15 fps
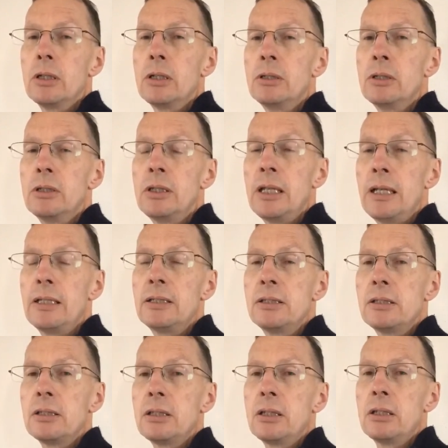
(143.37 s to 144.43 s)
in the days
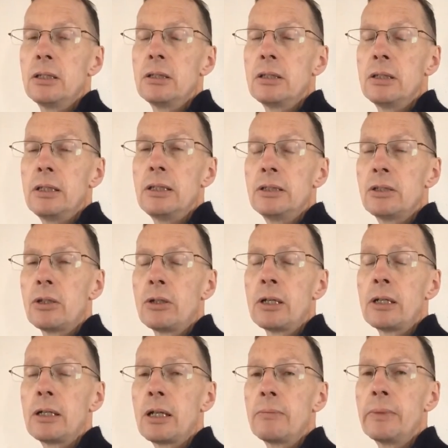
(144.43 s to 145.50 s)
that he saw
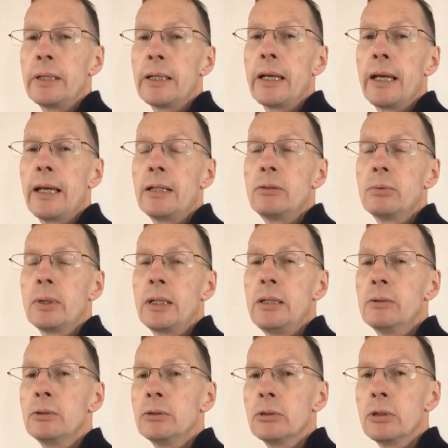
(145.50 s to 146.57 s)
coming ahead, where he
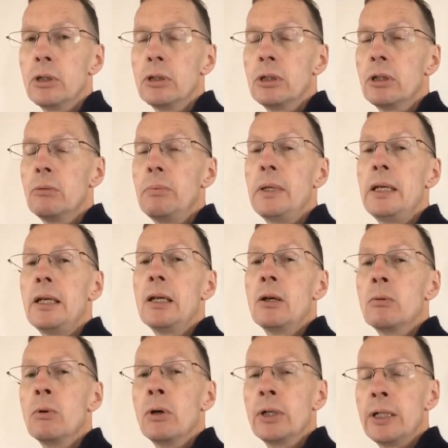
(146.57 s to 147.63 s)
would no longer be
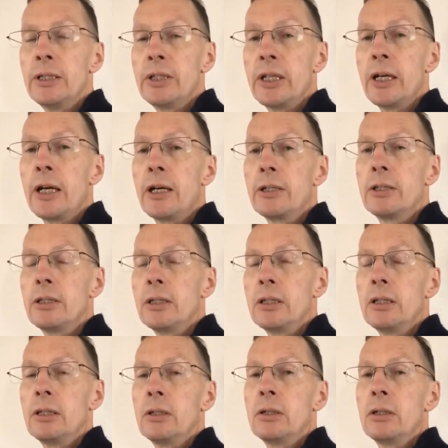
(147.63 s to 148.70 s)
walking the earth
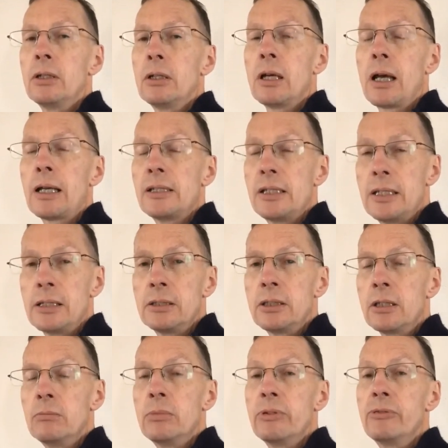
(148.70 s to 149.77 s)
as he had
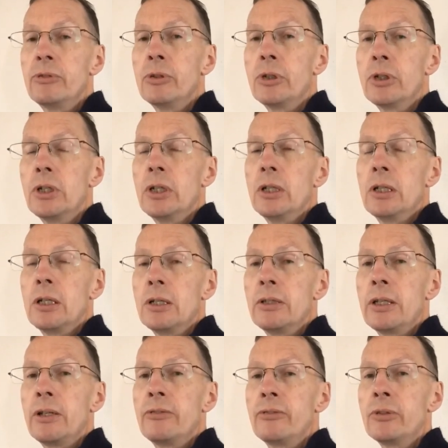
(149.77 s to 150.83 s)
done before, and
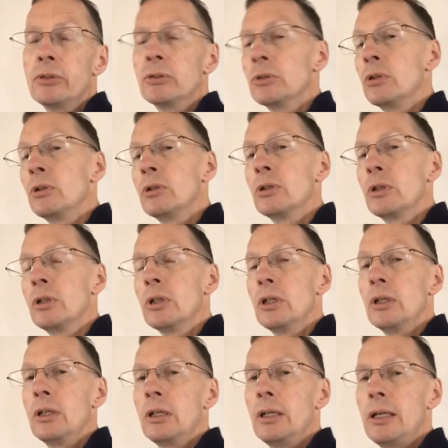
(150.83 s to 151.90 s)
therefore no longer
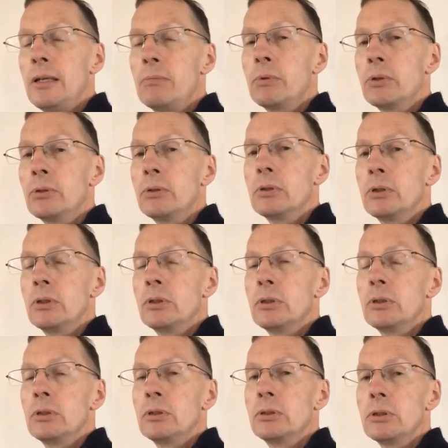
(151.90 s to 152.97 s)
able
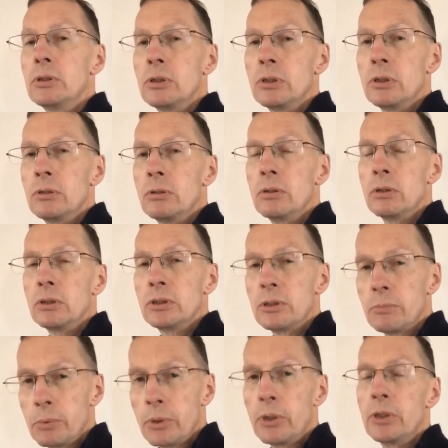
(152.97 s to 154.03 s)
to
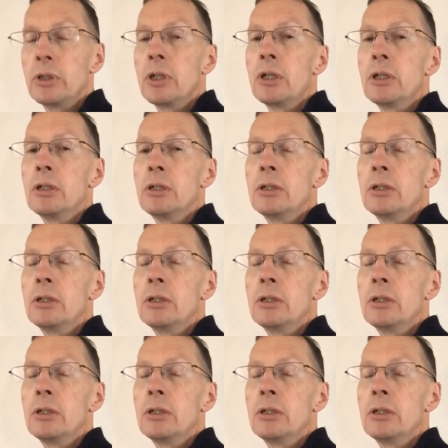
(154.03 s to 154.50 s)
support her.